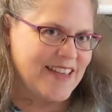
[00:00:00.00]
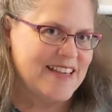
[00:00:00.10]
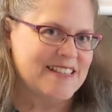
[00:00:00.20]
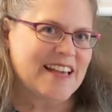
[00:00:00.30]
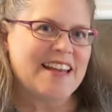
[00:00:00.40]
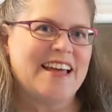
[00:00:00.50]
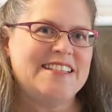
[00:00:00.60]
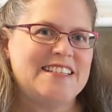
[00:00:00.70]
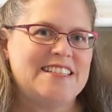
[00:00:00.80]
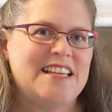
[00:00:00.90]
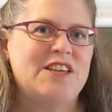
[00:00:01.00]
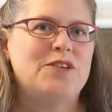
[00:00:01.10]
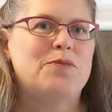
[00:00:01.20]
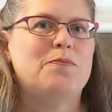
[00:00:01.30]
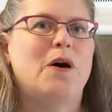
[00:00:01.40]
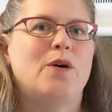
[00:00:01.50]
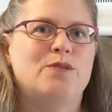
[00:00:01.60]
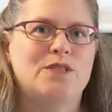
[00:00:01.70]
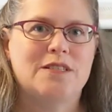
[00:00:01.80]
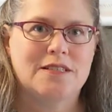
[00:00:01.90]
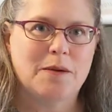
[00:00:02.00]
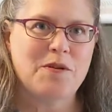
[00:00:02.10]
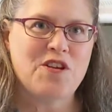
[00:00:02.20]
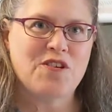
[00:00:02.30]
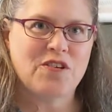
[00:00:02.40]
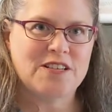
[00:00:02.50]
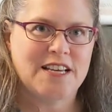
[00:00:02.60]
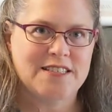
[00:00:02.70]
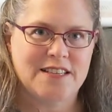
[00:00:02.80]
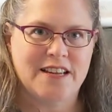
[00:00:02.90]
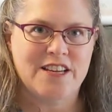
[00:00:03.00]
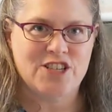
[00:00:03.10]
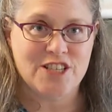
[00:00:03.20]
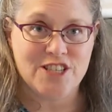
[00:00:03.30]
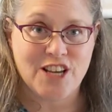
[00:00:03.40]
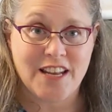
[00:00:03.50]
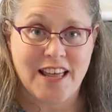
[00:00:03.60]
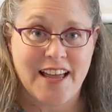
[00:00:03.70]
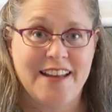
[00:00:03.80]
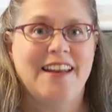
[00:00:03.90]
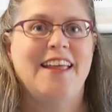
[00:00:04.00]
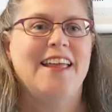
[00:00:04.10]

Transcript: is I'd like to see you post some of your tessellations online.